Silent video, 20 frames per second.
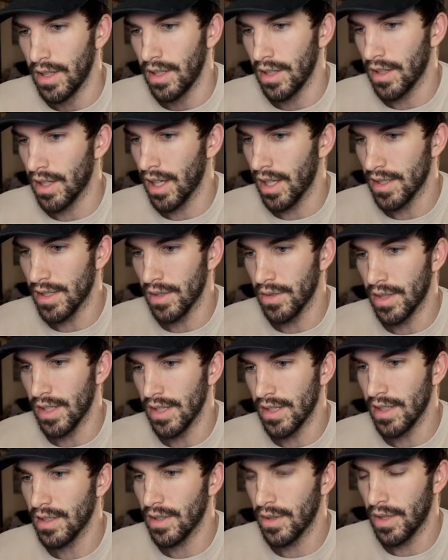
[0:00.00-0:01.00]
Okay, so
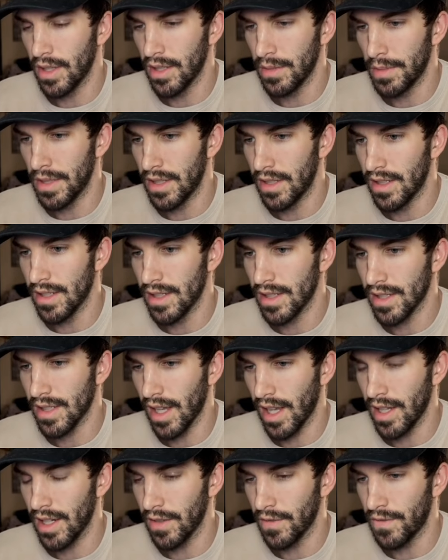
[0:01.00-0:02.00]
this is going to be the
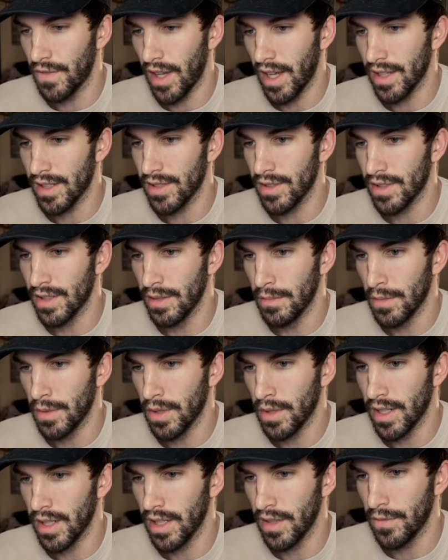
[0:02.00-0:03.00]
deciding factor in the
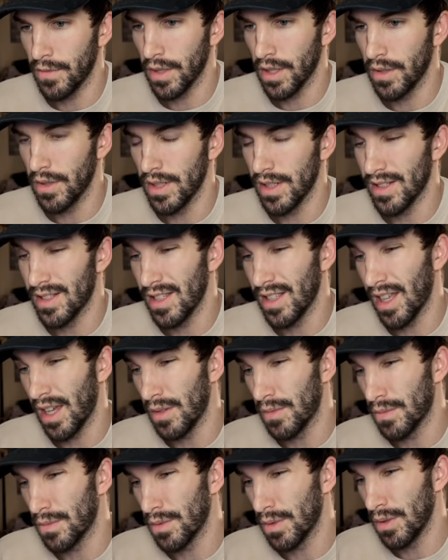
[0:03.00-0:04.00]
morning if we're going to see
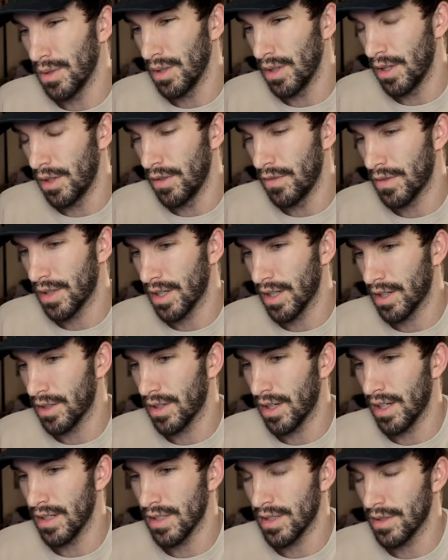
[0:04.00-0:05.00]
that roll over and
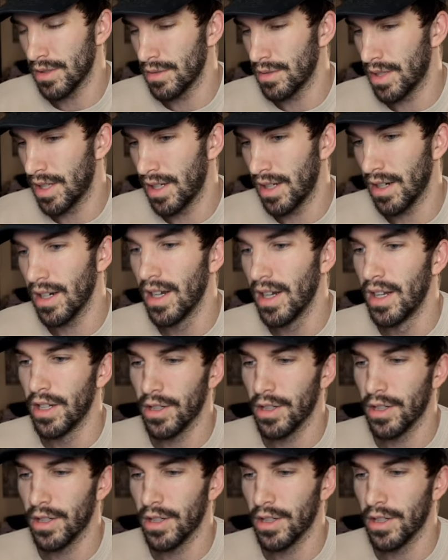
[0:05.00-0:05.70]
cross through here